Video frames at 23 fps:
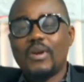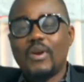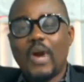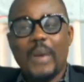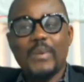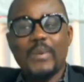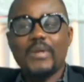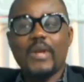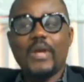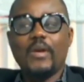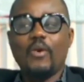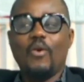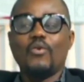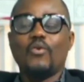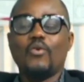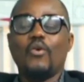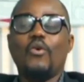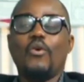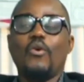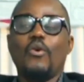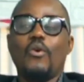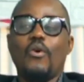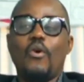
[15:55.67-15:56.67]

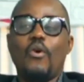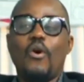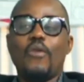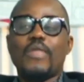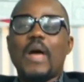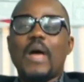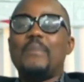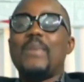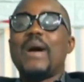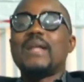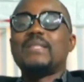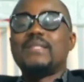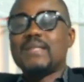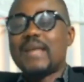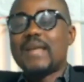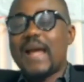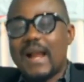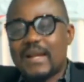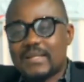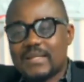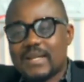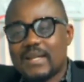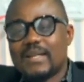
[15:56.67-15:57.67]
or other
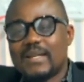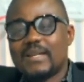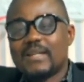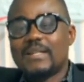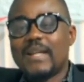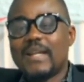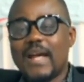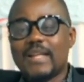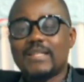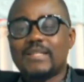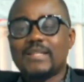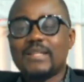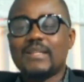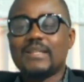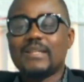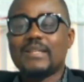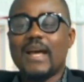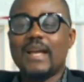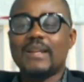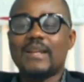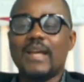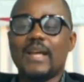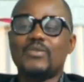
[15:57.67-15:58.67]
materials
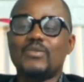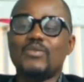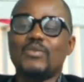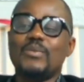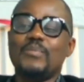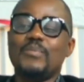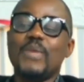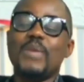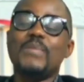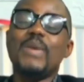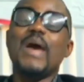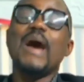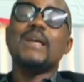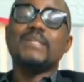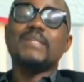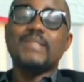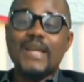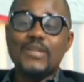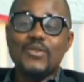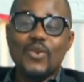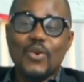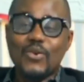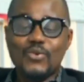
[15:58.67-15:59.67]
that may be
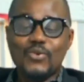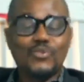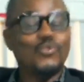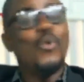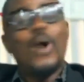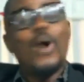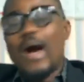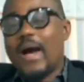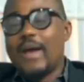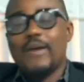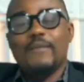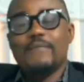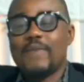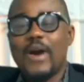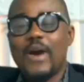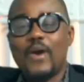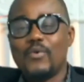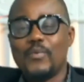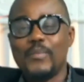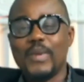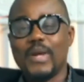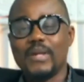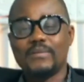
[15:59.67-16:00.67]
hazardous to our
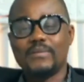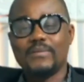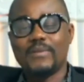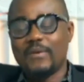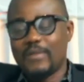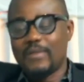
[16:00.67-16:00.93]
environment.